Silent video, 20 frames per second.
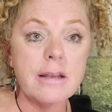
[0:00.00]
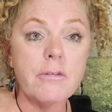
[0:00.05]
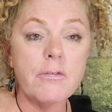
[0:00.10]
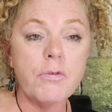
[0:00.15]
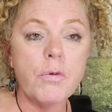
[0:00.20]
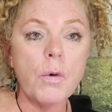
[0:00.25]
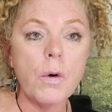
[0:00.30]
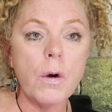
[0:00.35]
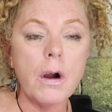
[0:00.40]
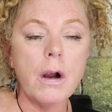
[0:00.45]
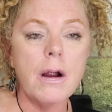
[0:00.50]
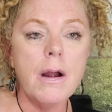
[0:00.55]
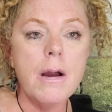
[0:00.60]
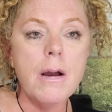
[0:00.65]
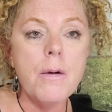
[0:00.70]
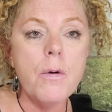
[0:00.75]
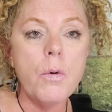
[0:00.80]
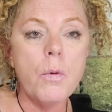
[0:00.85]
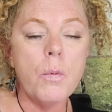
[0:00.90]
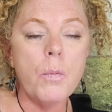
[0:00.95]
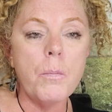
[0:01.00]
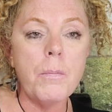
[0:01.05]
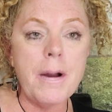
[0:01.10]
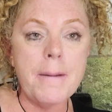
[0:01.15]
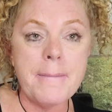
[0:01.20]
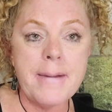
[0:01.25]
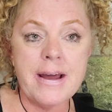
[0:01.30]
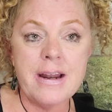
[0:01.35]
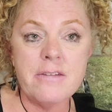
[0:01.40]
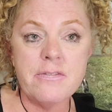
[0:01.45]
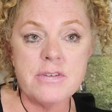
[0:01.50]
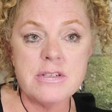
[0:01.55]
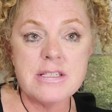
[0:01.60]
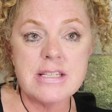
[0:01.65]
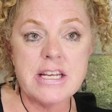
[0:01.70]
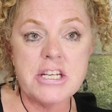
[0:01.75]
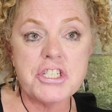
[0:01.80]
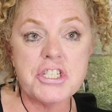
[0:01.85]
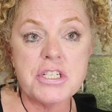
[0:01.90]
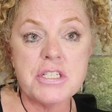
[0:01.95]
for my
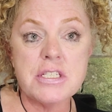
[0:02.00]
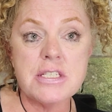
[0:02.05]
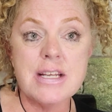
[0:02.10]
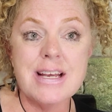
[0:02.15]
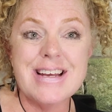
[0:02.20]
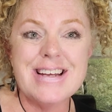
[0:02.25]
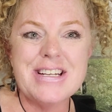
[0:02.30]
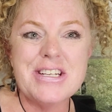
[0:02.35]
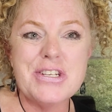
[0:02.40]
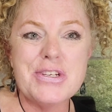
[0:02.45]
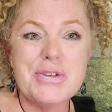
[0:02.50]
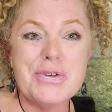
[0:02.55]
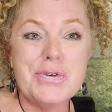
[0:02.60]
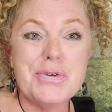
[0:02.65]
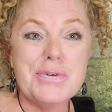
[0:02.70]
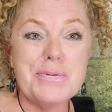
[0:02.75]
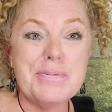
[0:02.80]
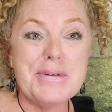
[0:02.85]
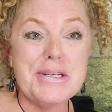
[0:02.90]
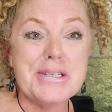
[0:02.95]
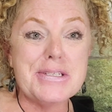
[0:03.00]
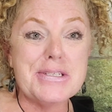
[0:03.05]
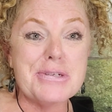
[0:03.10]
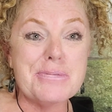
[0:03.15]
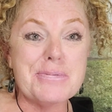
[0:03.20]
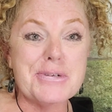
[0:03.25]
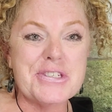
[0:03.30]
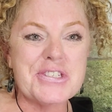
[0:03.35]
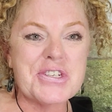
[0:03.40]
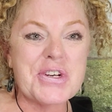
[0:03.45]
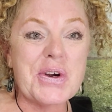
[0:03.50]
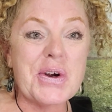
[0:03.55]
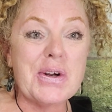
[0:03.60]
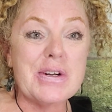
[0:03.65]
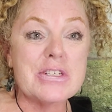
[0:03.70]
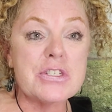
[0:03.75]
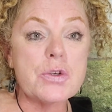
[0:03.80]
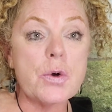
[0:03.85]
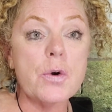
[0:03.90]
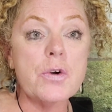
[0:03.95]
manifestations to be
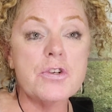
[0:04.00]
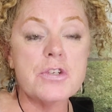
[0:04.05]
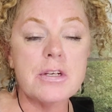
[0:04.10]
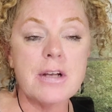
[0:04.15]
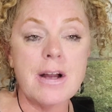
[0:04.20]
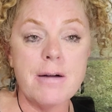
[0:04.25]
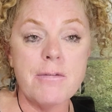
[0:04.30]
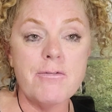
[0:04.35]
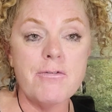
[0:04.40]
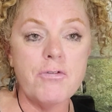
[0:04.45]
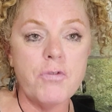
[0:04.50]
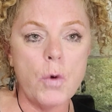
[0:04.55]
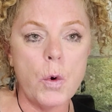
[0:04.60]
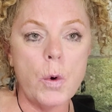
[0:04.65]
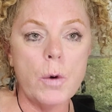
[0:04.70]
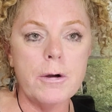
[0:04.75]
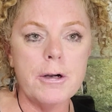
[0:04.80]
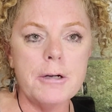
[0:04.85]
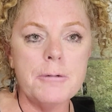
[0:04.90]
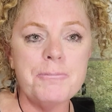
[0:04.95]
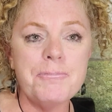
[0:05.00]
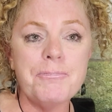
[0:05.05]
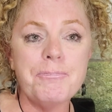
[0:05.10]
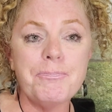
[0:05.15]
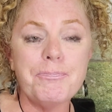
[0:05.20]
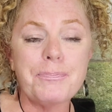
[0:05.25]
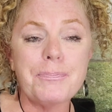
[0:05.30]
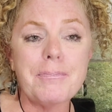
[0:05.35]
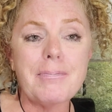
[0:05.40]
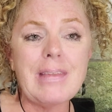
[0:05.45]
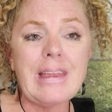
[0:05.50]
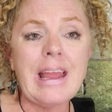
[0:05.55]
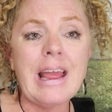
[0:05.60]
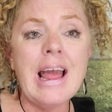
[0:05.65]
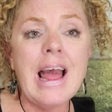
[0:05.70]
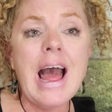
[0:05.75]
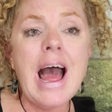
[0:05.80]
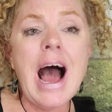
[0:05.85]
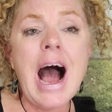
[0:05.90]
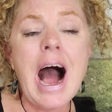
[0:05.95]
supercharged or to come forward.
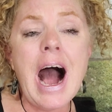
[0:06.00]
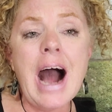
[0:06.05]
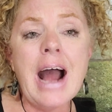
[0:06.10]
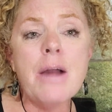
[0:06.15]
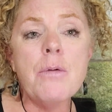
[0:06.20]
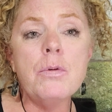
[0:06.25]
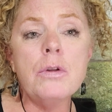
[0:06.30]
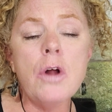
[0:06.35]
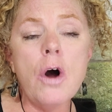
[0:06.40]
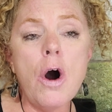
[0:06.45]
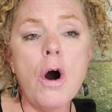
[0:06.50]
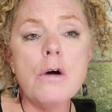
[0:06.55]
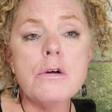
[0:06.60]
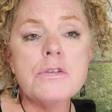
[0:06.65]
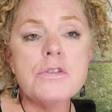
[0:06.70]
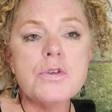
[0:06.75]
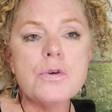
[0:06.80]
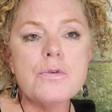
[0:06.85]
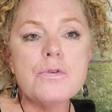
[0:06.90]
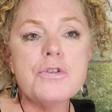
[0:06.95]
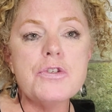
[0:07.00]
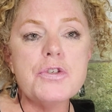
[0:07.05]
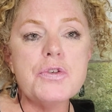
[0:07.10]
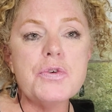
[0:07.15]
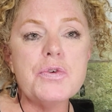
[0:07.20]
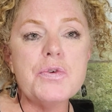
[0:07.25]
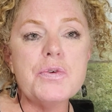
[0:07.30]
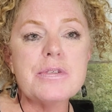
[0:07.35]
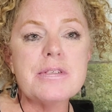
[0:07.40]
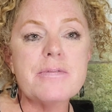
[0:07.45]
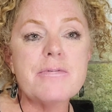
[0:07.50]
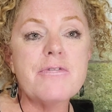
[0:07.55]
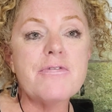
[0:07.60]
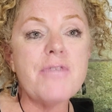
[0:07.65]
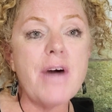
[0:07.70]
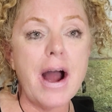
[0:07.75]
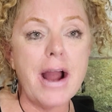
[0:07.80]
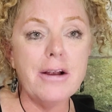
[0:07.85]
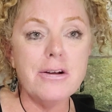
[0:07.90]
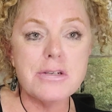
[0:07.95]
I will also do some
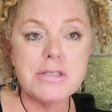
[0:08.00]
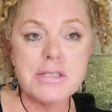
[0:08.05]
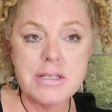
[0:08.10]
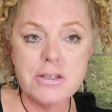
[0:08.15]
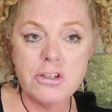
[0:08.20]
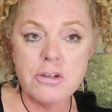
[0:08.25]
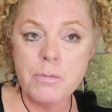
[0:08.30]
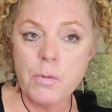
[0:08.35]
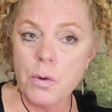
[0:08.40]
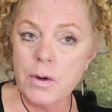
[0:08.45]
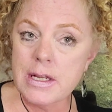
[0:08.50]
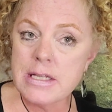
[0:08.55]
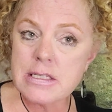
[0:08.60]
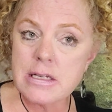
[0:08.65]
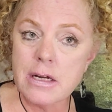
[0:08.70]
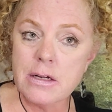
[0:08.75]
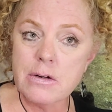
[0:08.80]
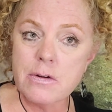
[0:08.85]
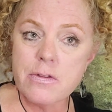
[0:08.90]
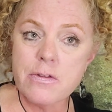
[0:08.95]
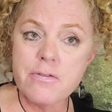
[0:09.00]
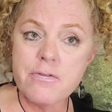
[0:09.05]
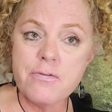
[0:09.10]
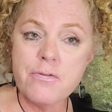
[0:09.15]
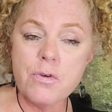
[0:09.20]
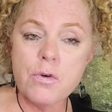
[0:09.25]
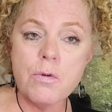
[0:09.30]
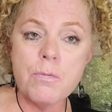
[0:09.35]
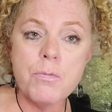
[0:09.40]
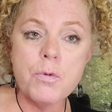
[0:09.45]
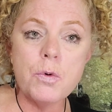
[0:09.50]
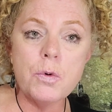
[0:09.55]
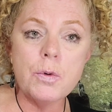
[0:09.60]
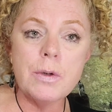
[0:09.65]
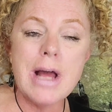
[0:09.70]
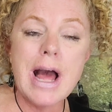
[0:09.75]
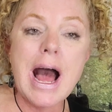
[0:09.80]
fire ceremonies under the full moon.